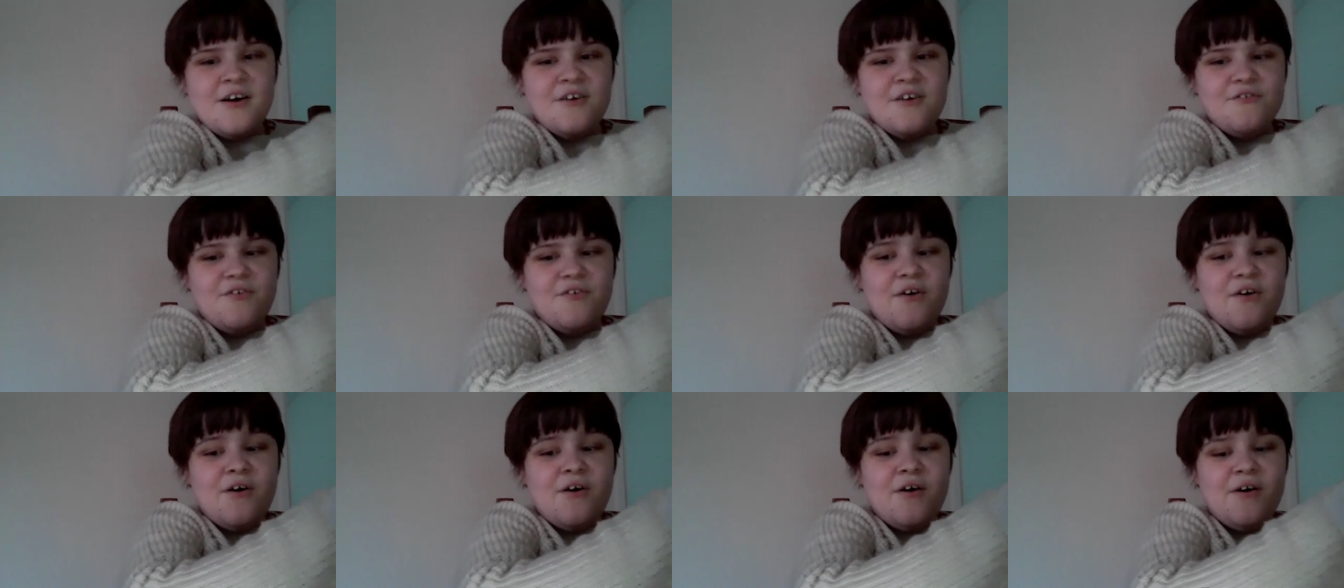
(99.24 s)

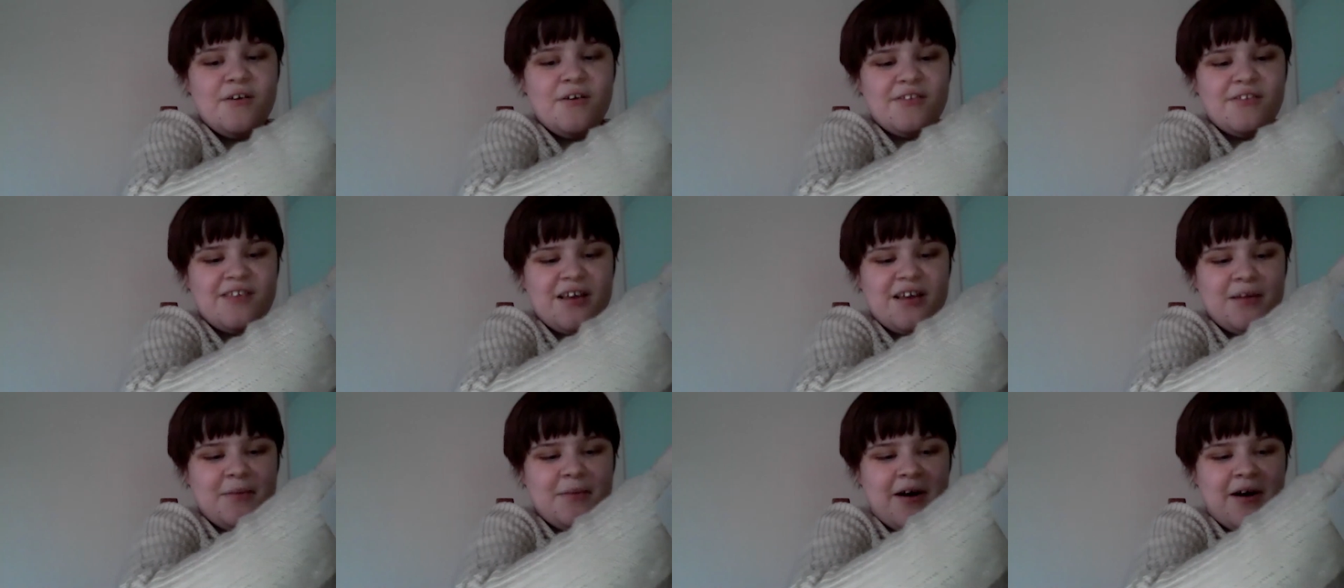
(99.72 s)

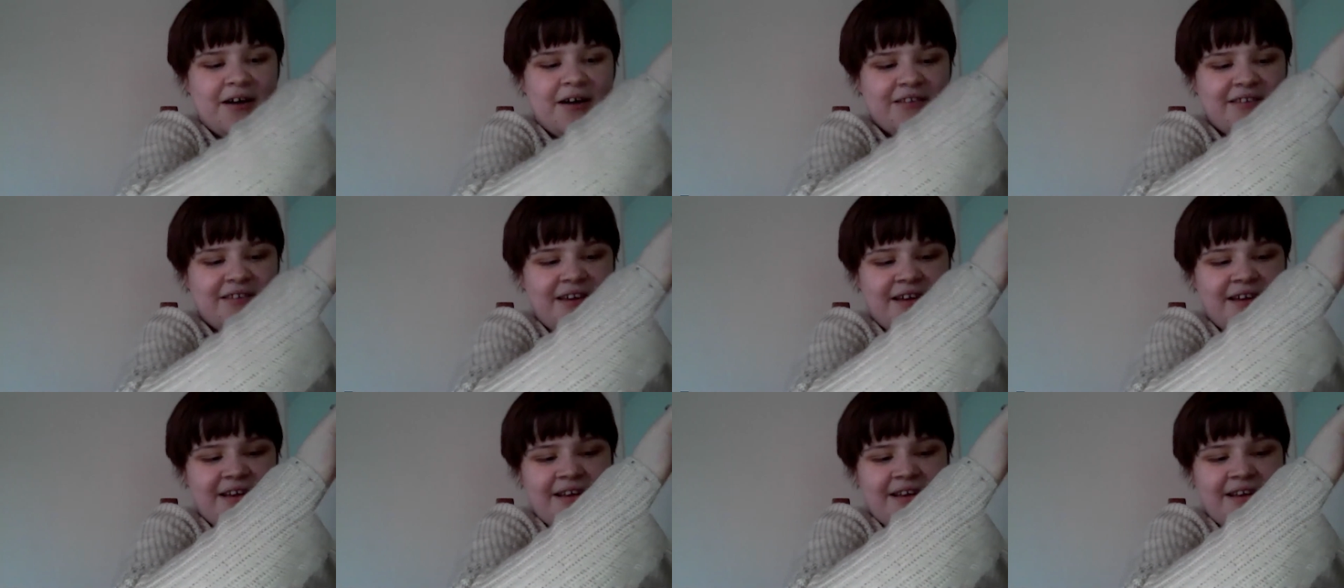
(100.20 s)
Four
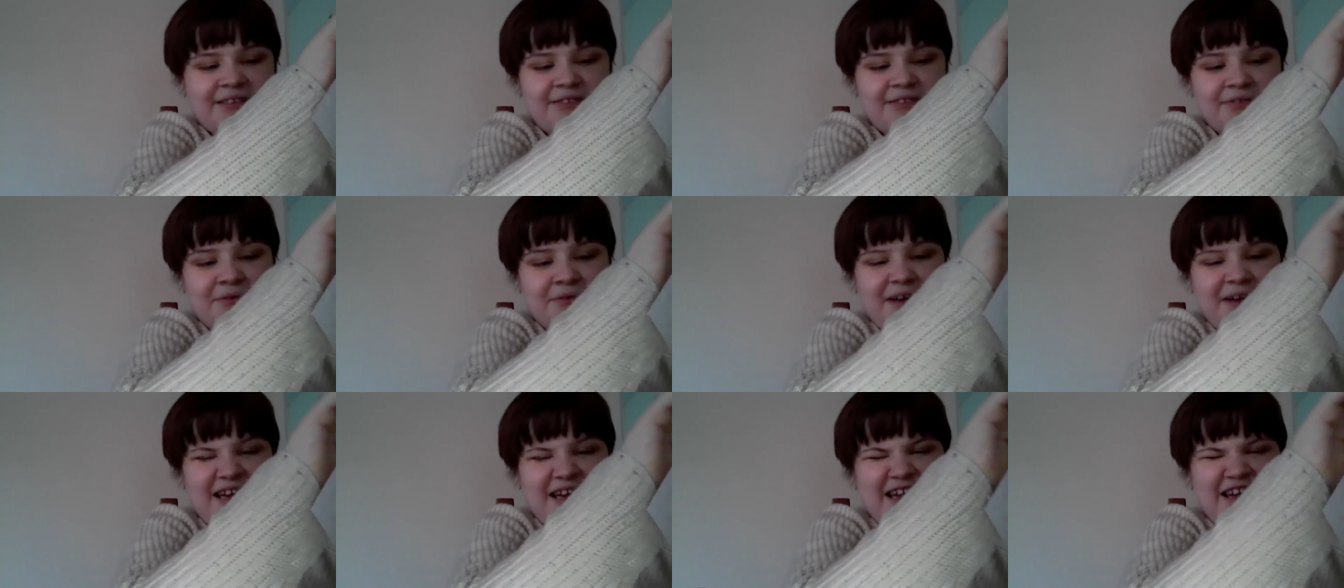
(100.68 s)
tickets,
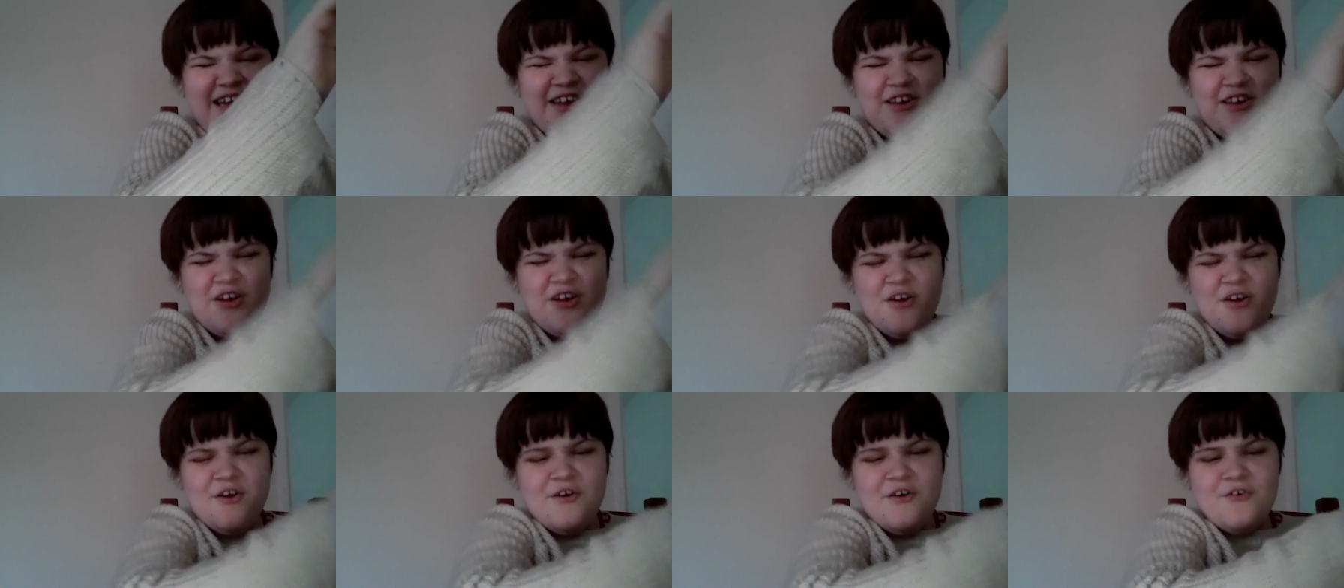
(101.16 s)
three
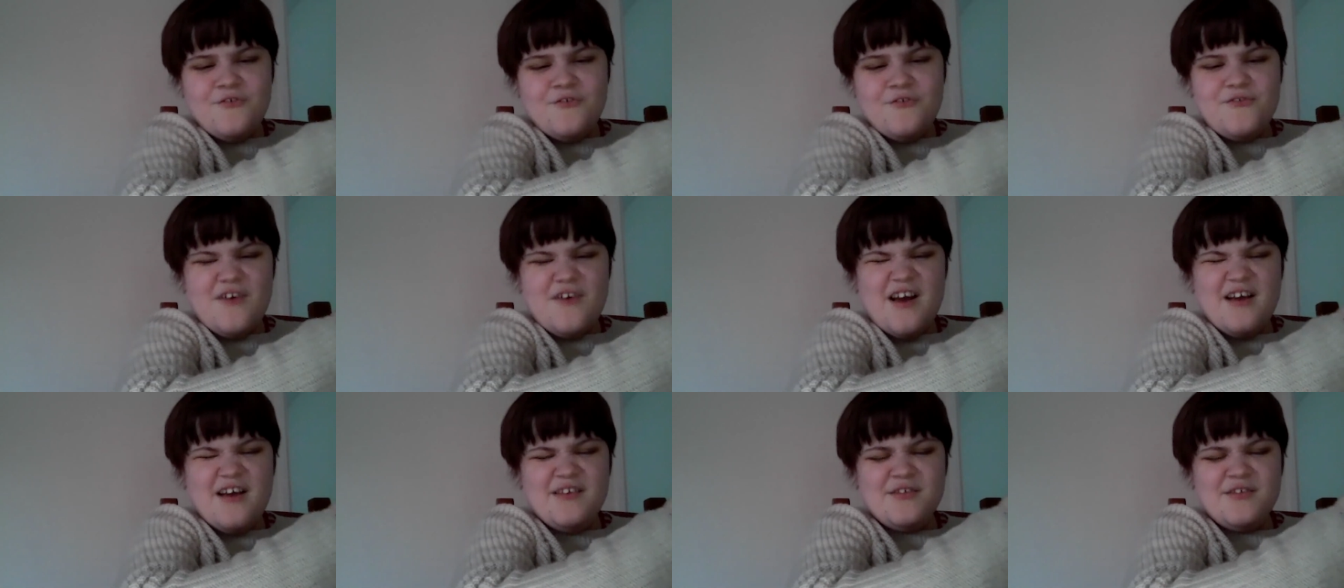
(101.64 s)
new
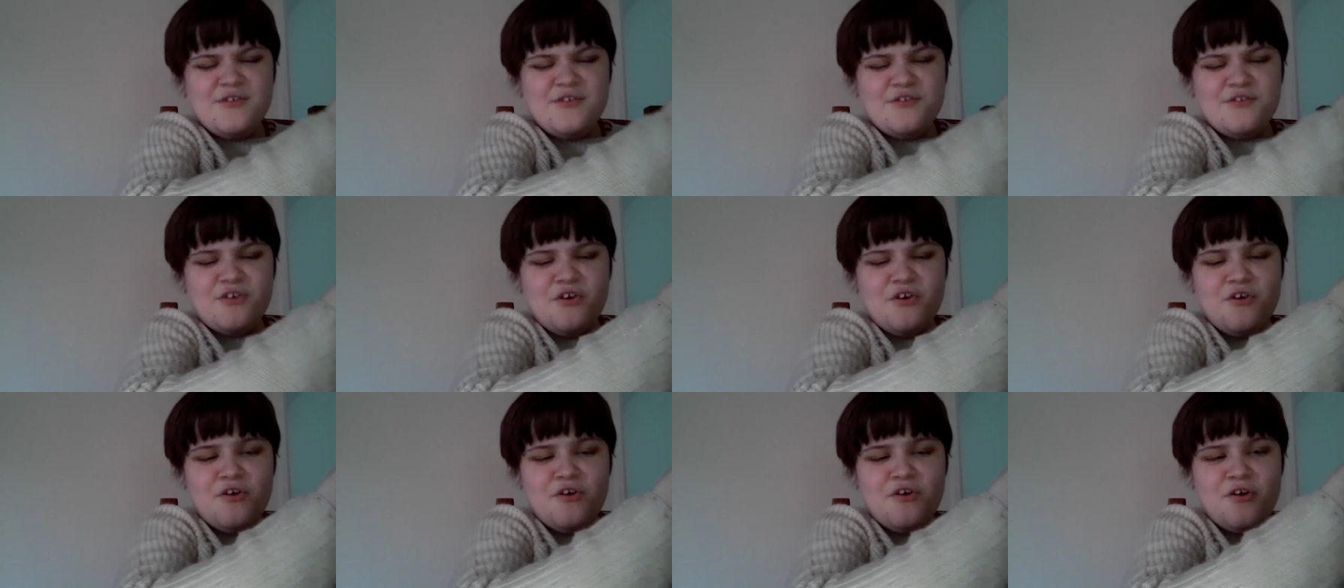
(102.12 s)
friends,
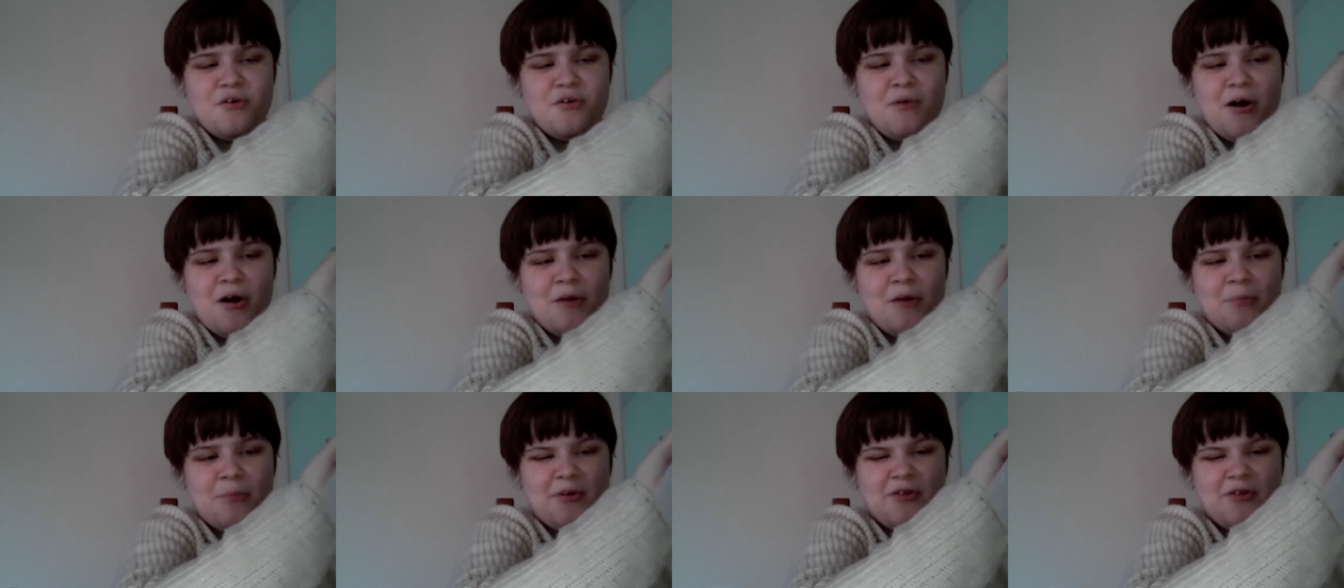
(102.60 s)
two
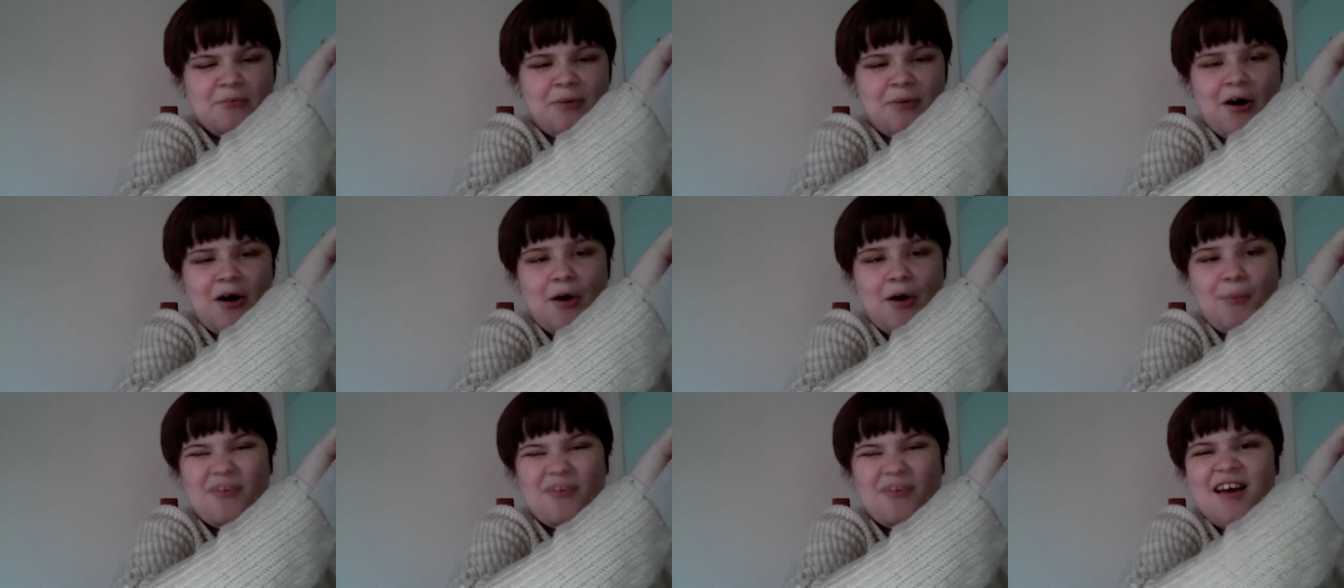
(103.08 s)
open
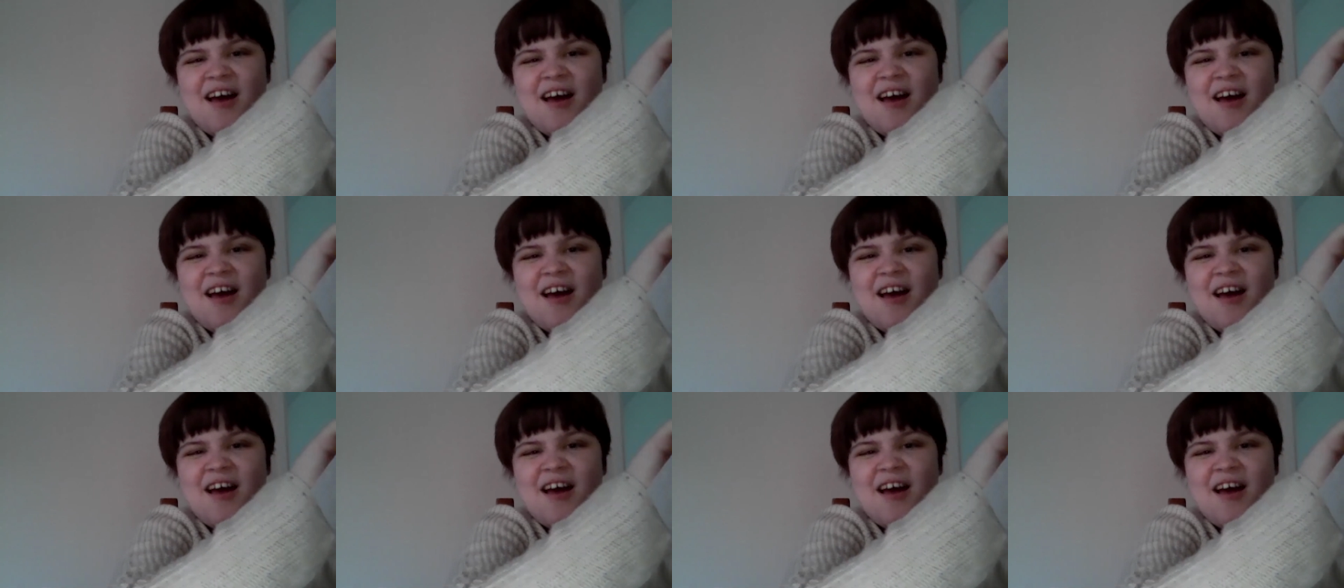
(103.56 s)
pubs,